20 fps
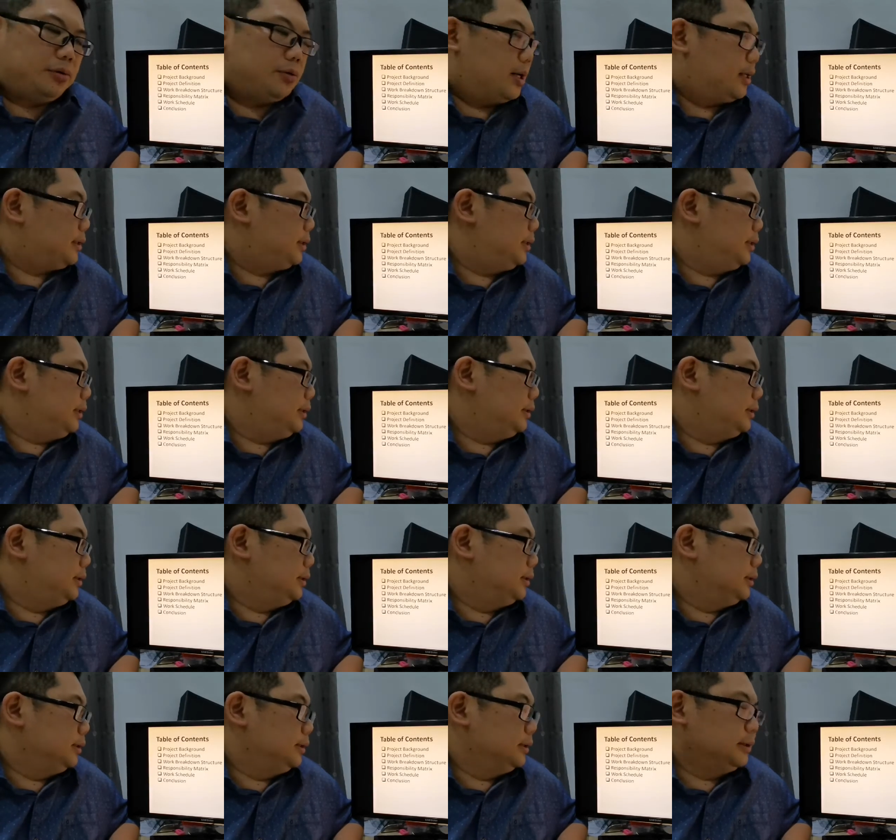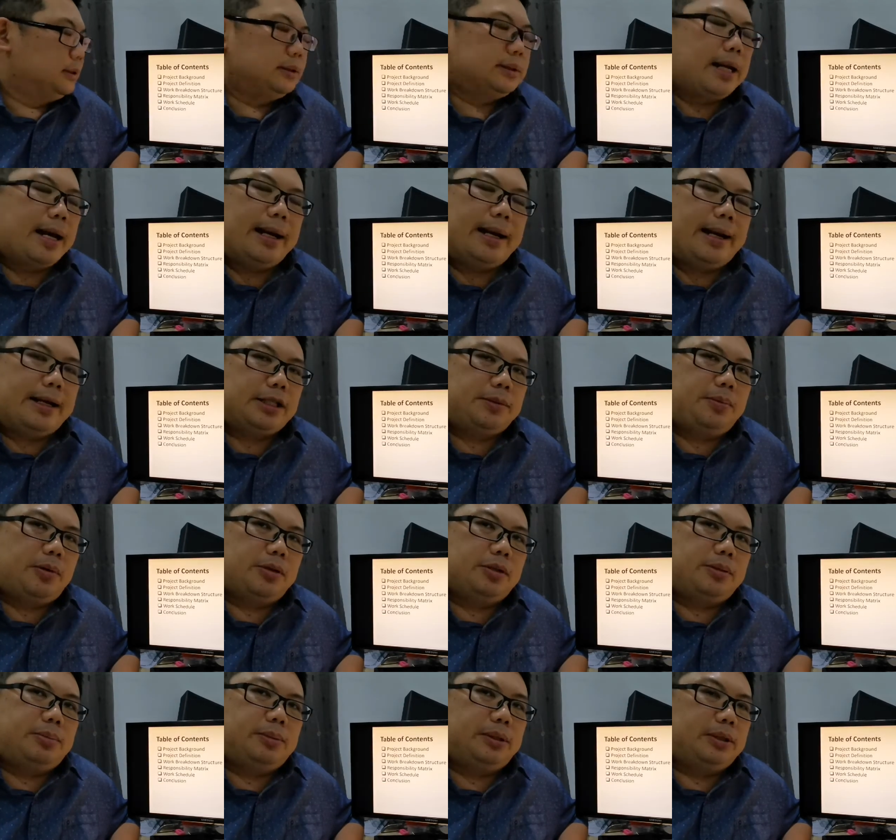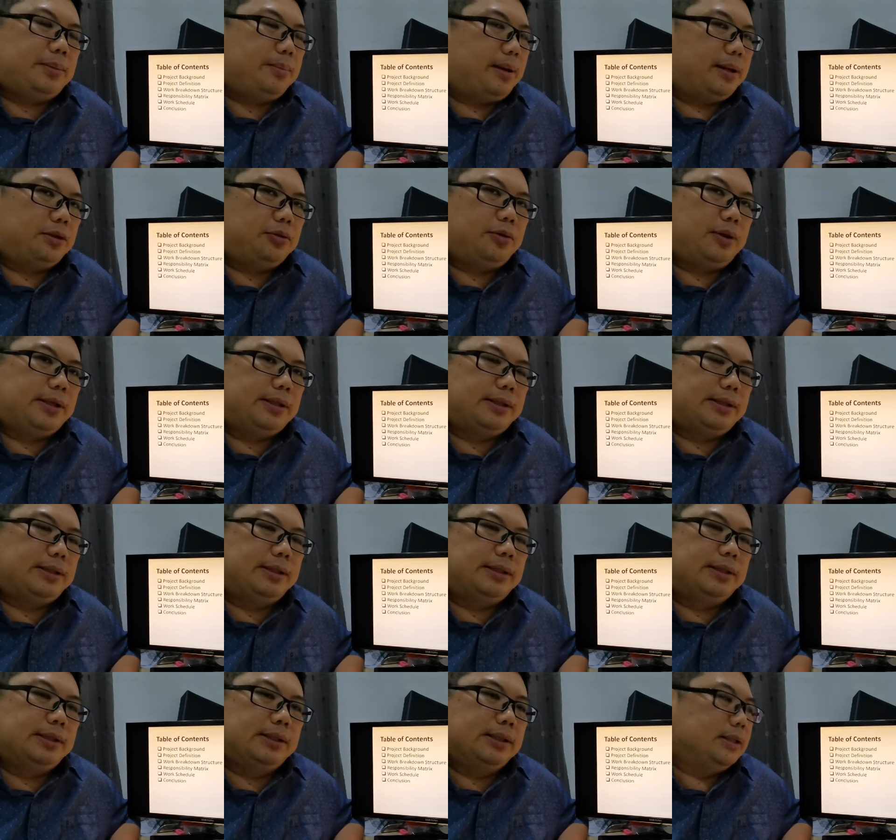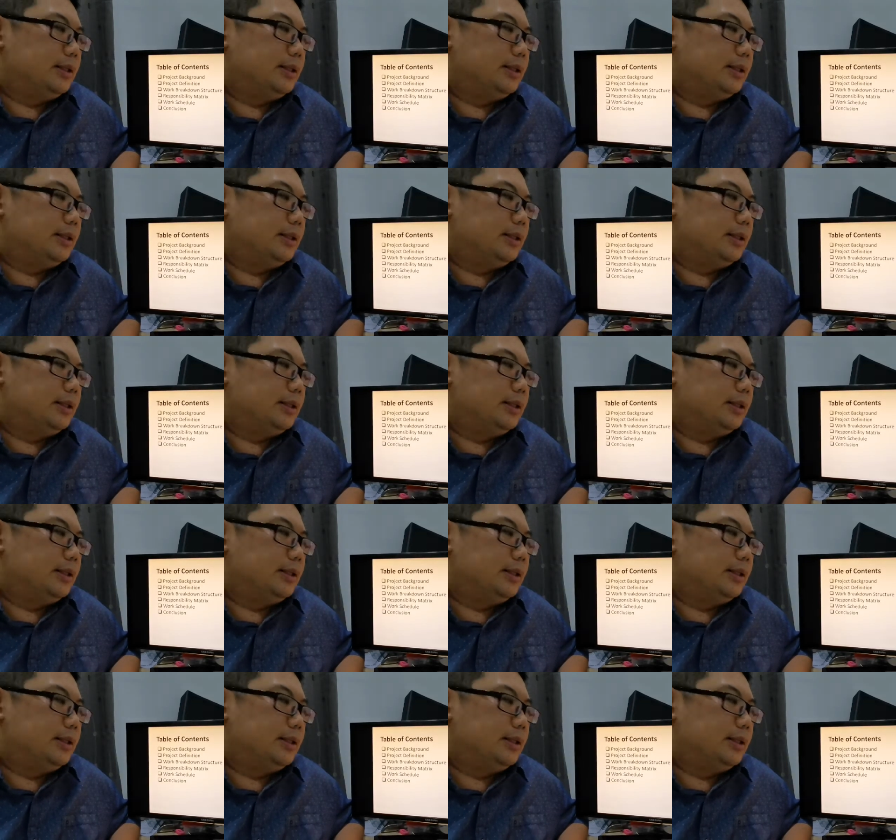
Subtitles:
structures, responsibility metrics,